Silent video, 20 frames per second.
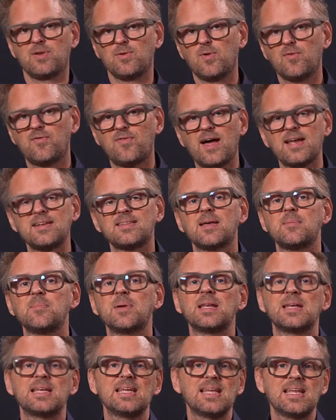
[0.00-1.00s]
You will find them
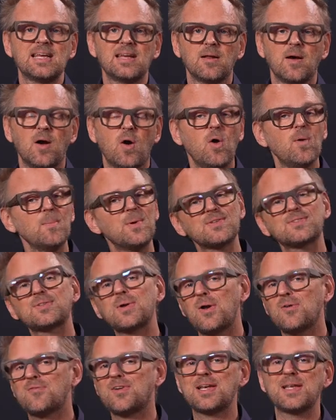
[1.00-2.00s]
in, in almost
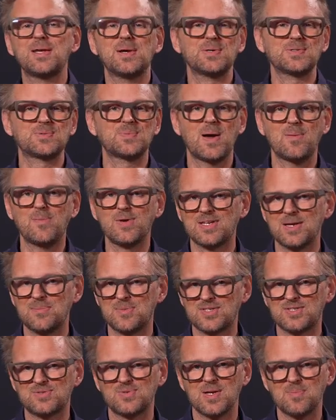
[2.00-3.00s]
all videos where we
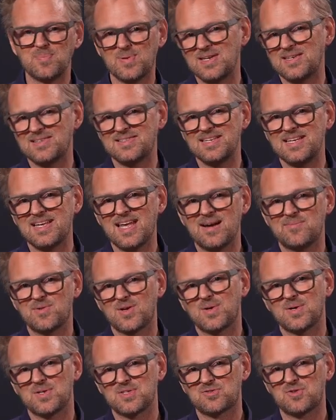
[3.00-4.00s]
demonstrate PTZ camera
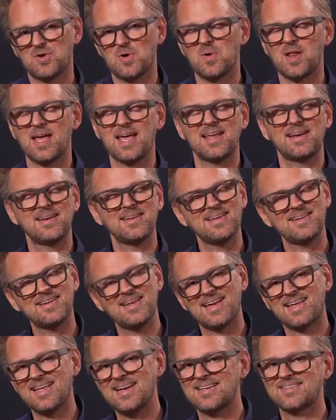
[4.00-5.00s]
control. And it,
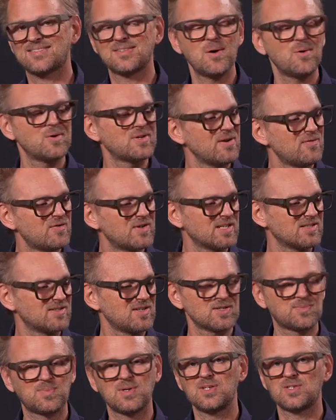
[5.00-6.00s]
again, it's no different
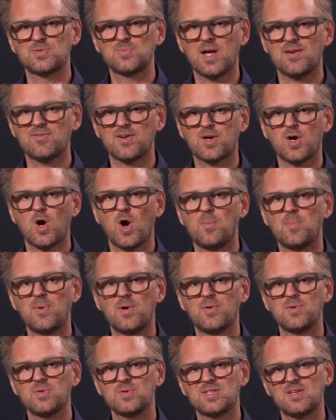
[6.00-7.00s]
just because we have a
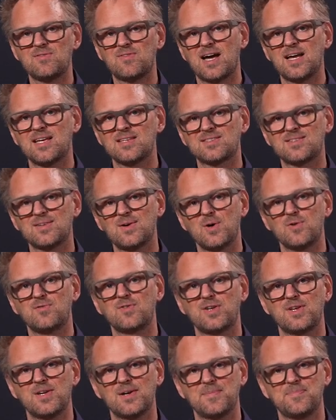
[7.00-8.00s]
combo device
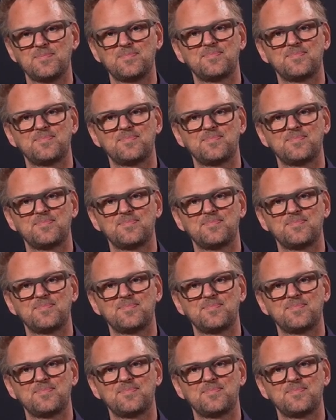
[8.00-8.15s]
over here.